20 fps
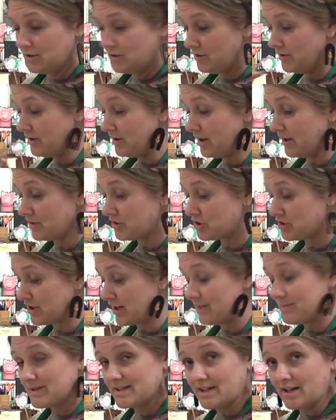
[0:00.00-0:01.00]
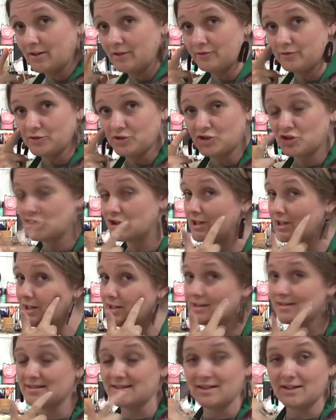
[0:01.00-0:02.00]
You can cut shapes out for
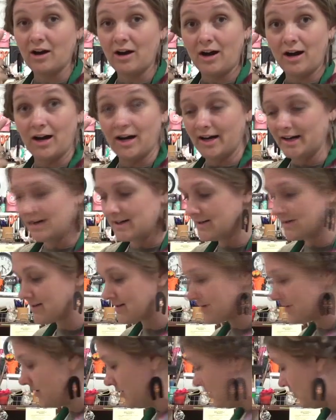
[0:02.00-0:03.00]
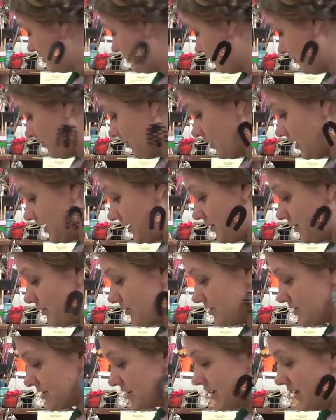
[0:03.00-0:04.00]
cheeks and eyes. Really
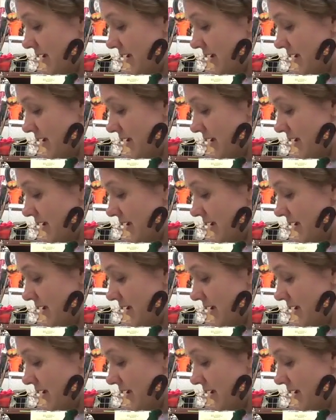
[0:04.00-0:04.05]
good.